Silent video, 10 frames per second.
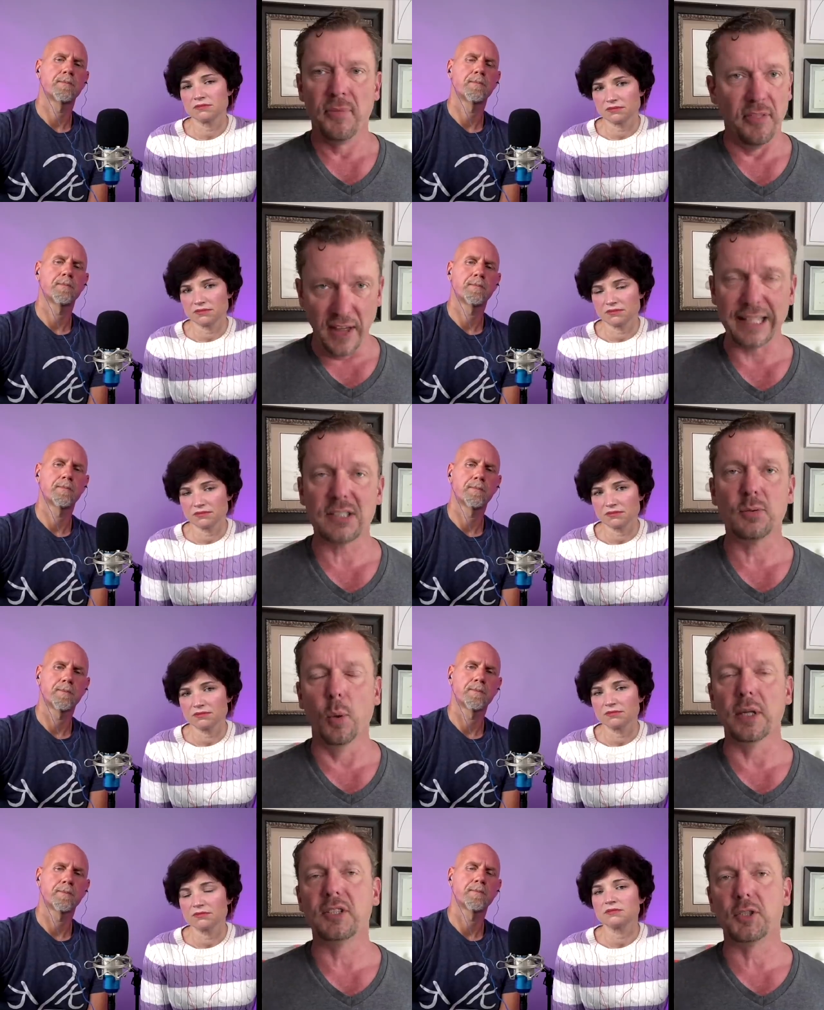Speaker 1: that's
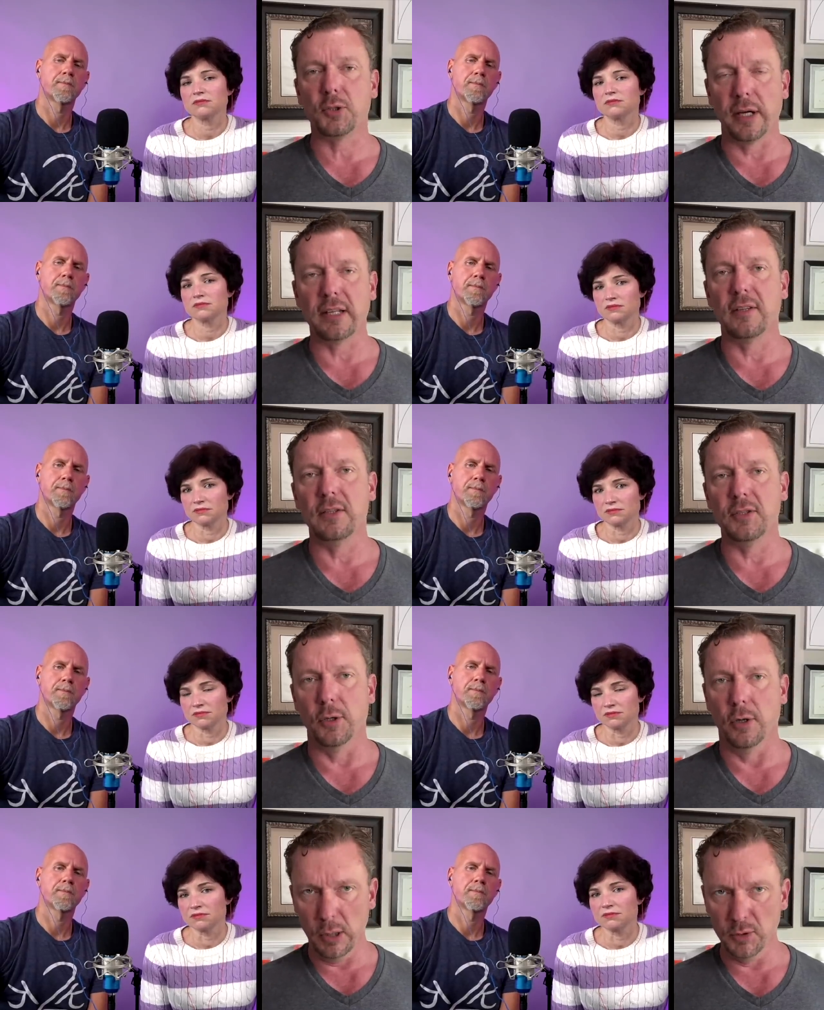what strengthens your
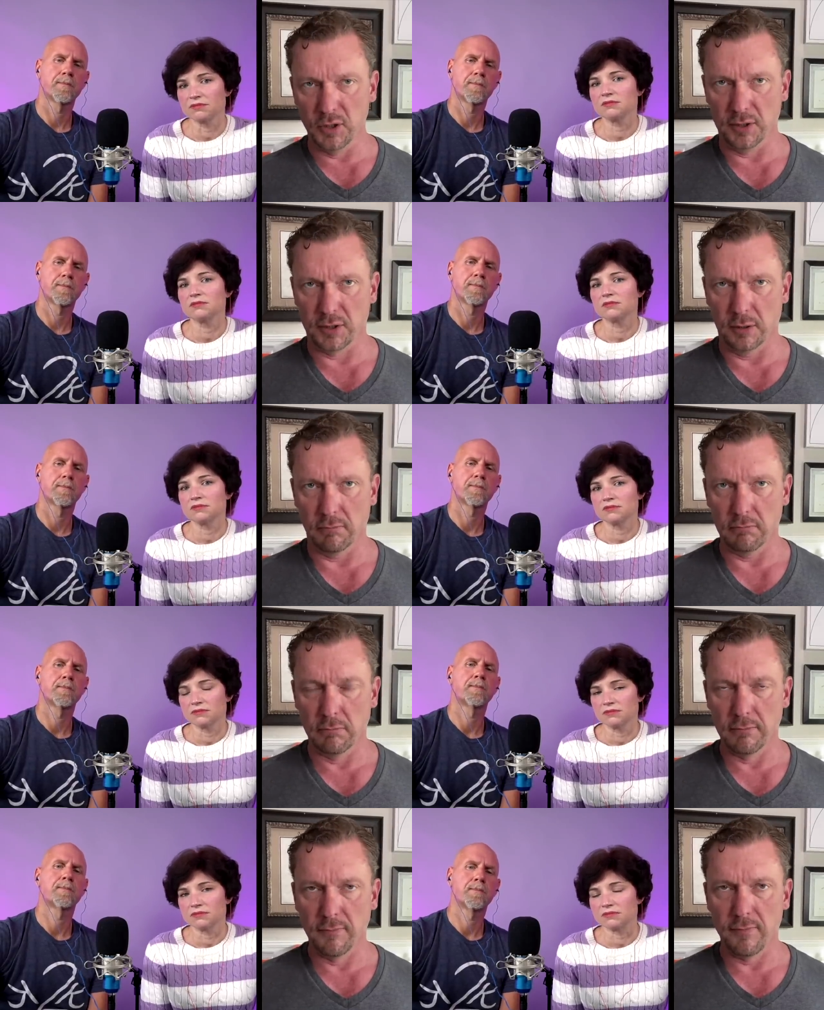immune system,
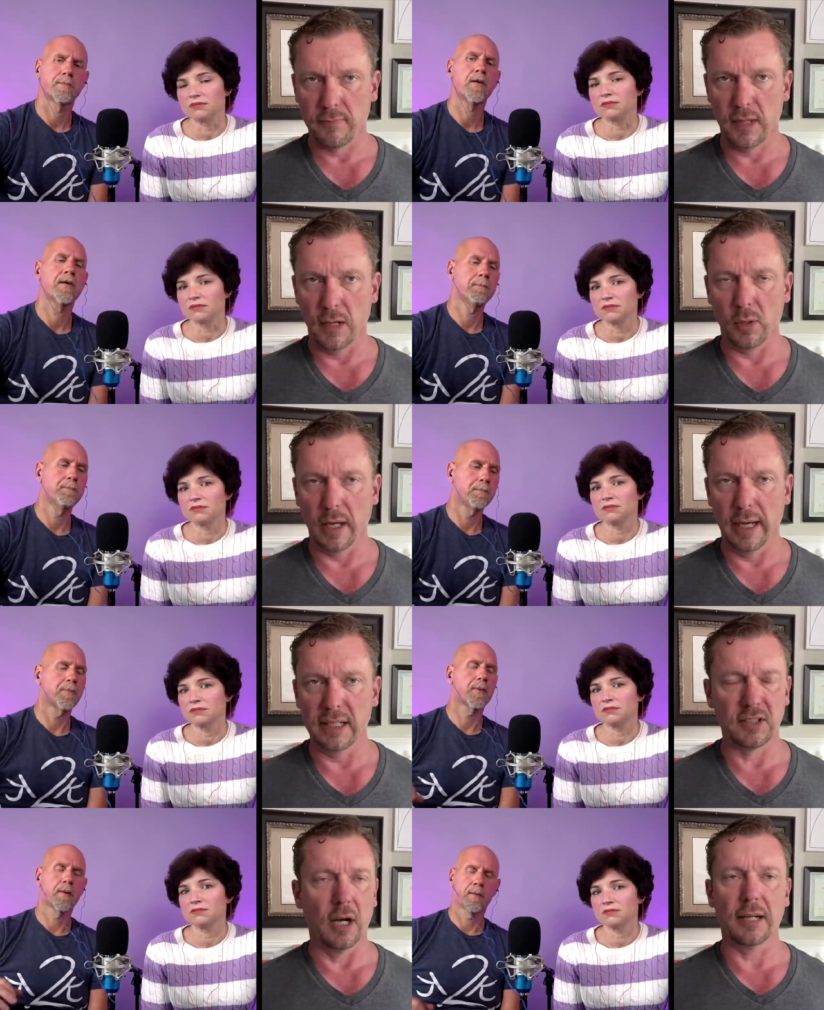okay?
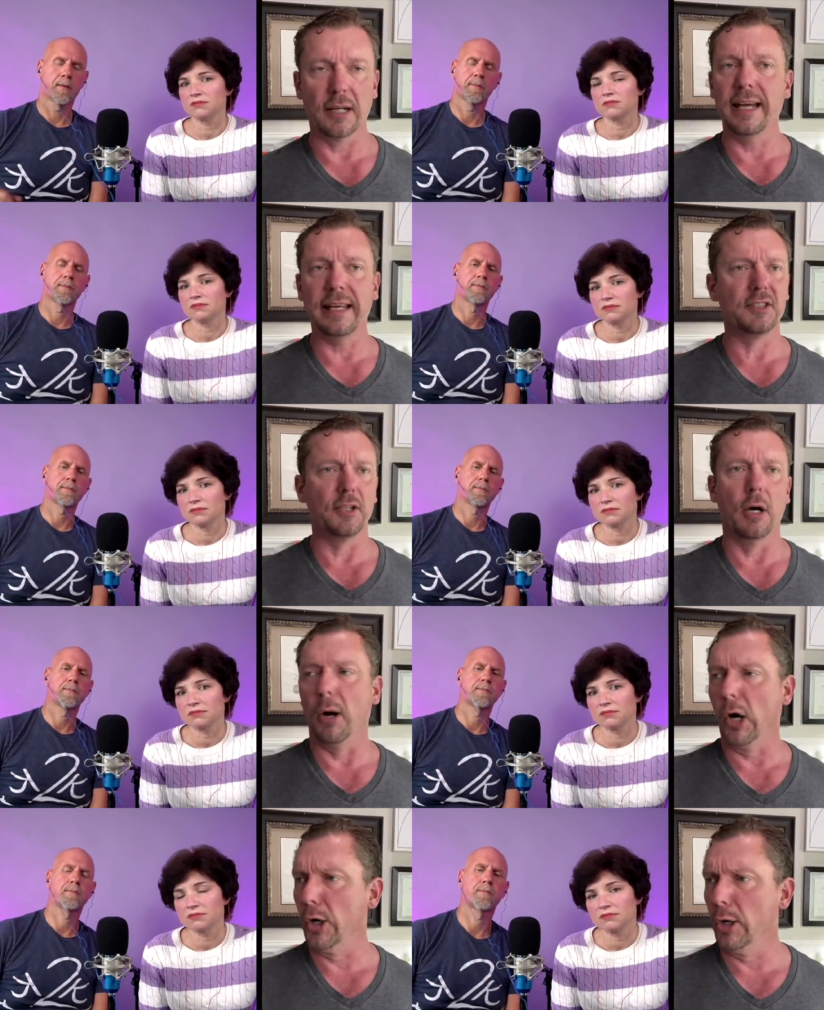It's not taking some
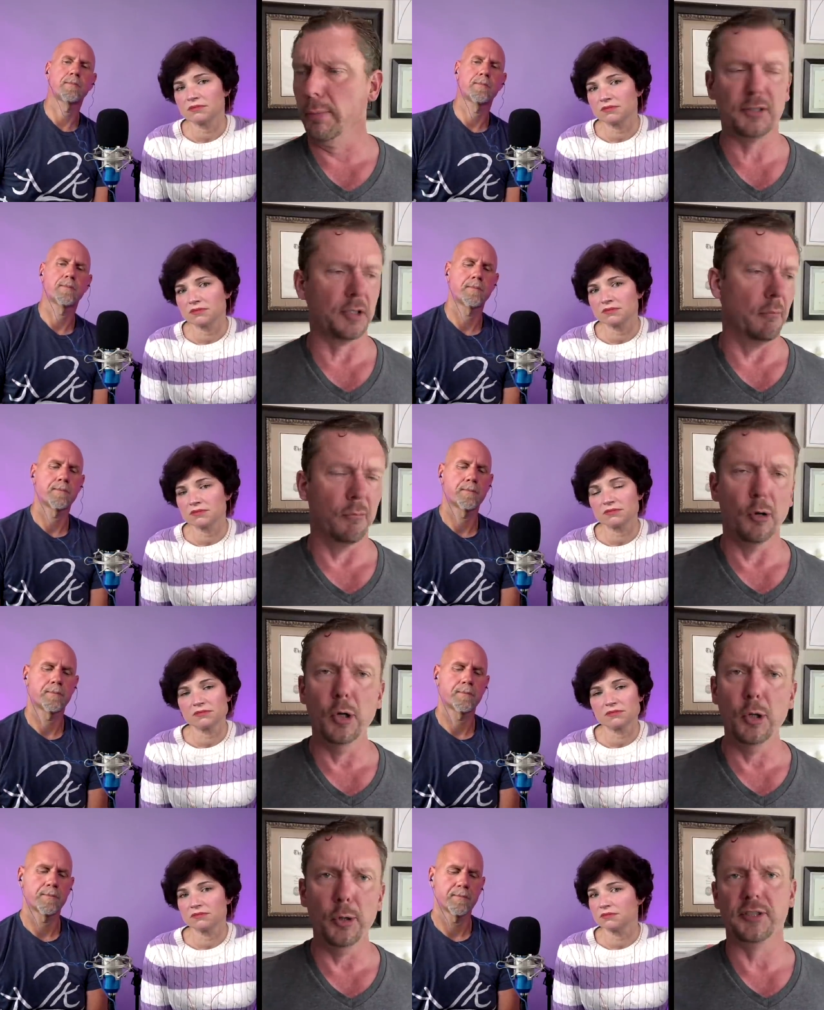herb or some
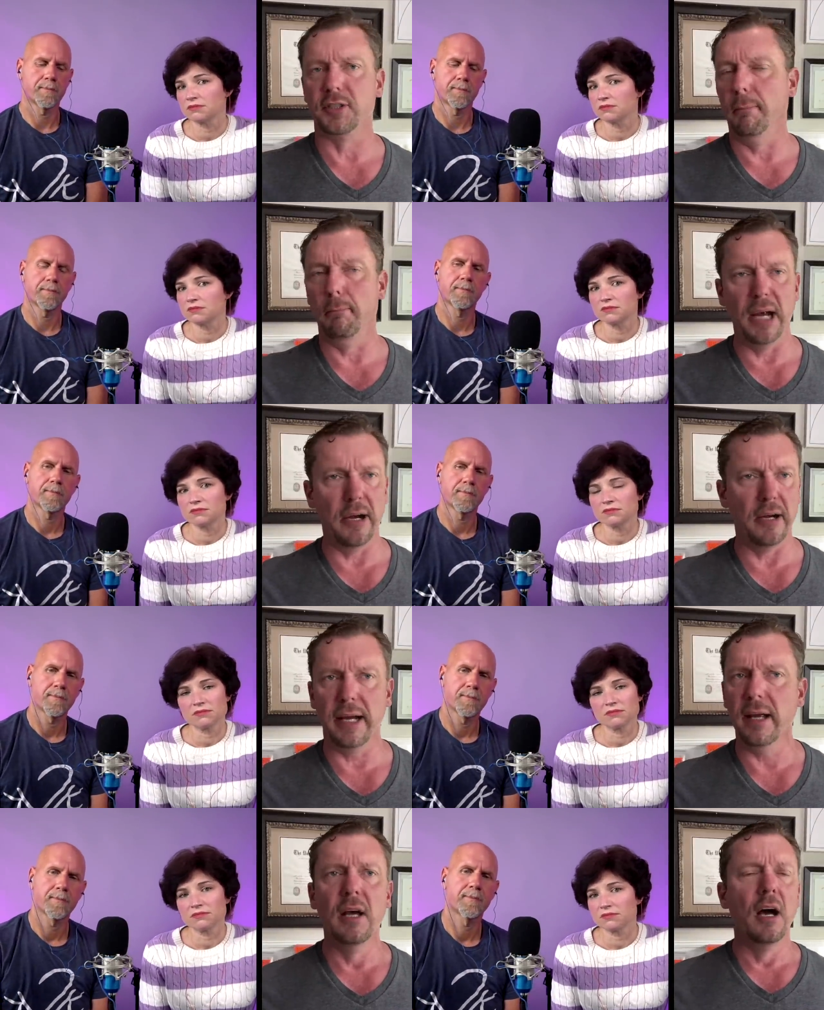root or some
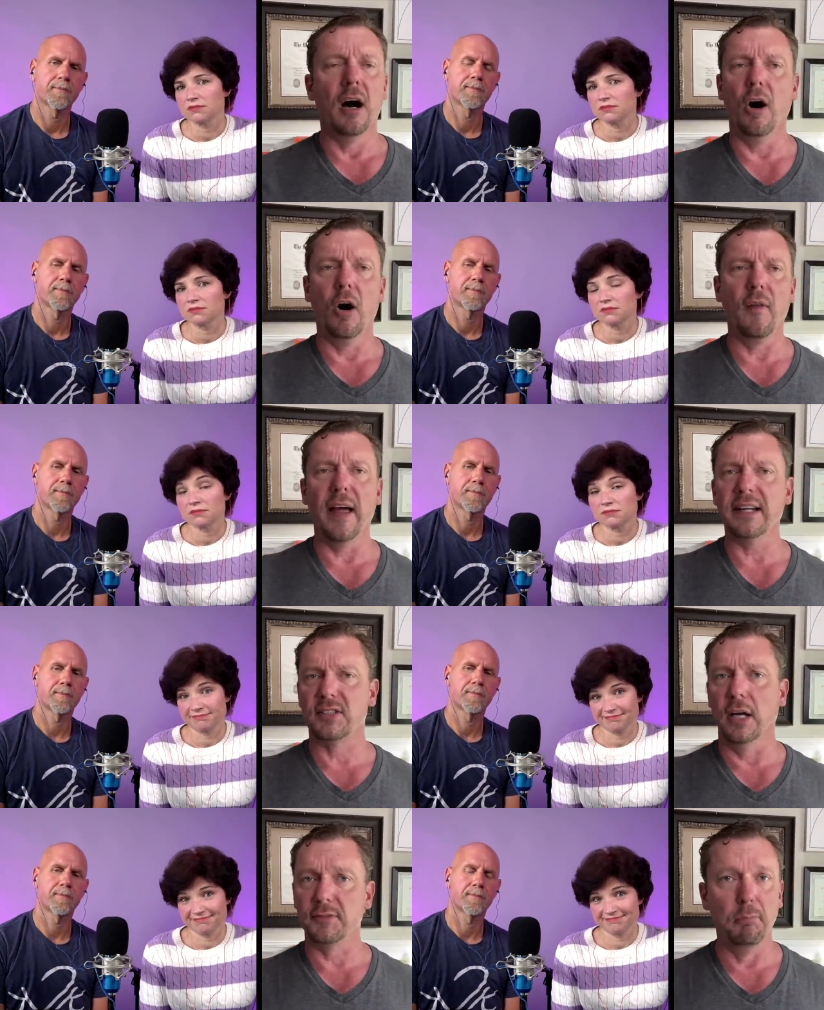berry. All that
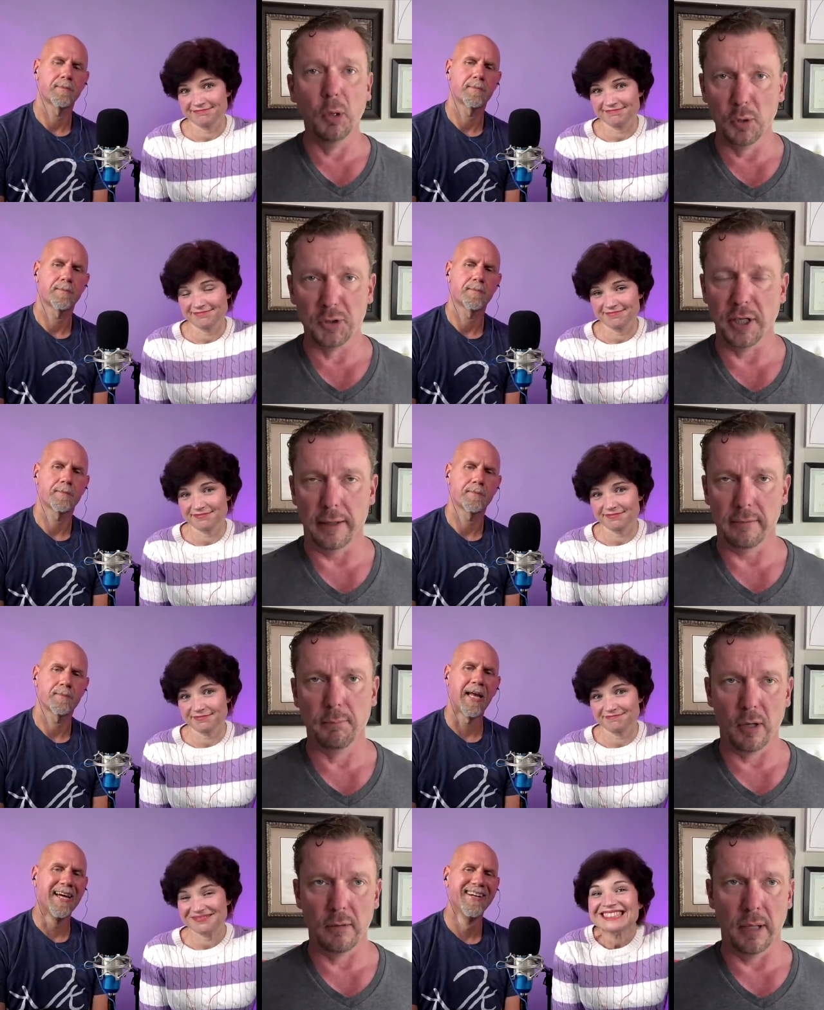stuff's bullshit,
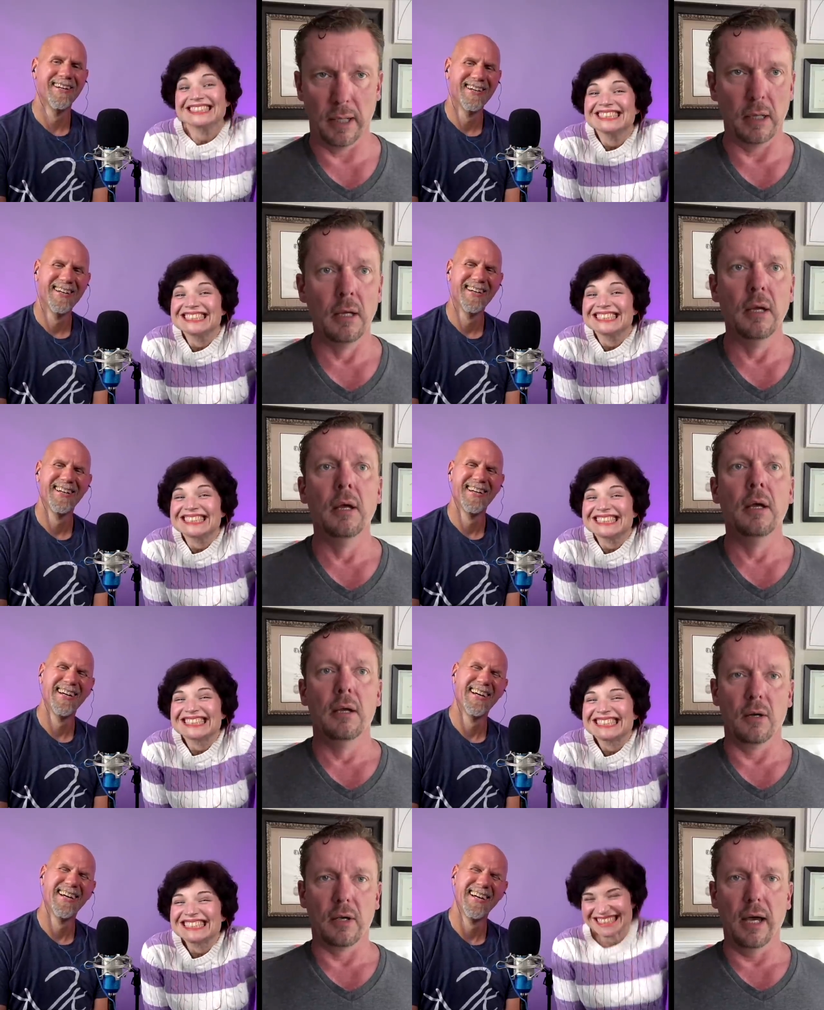pardon me,
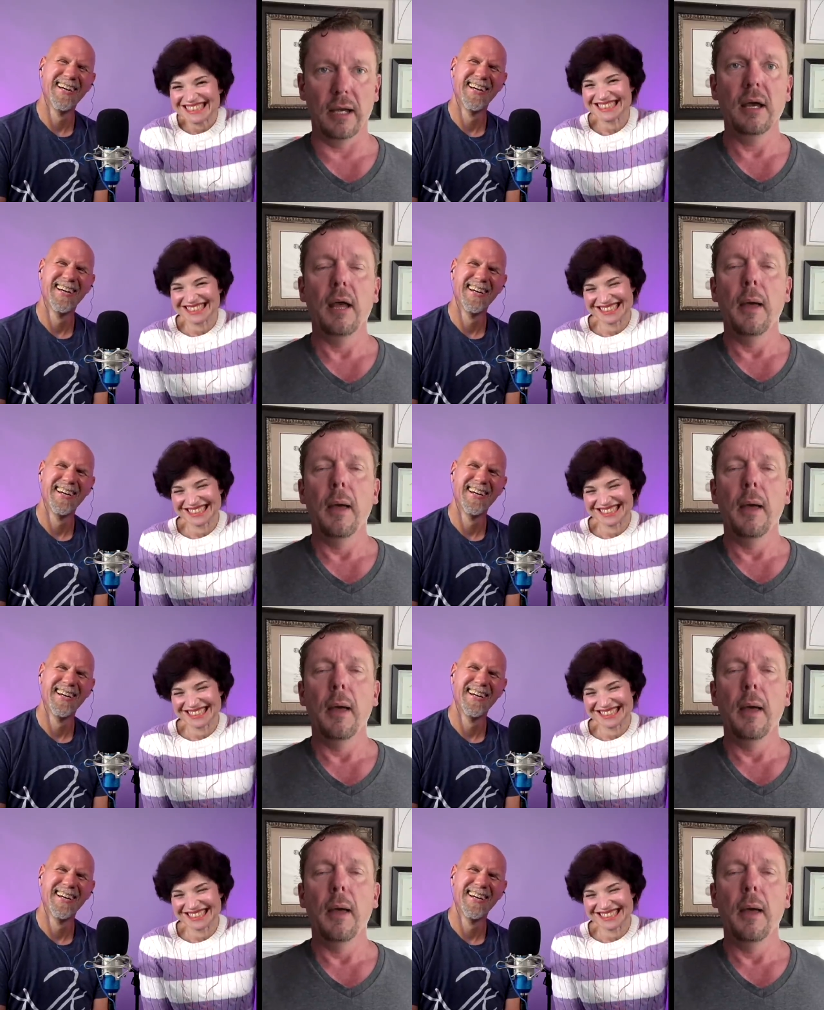okay?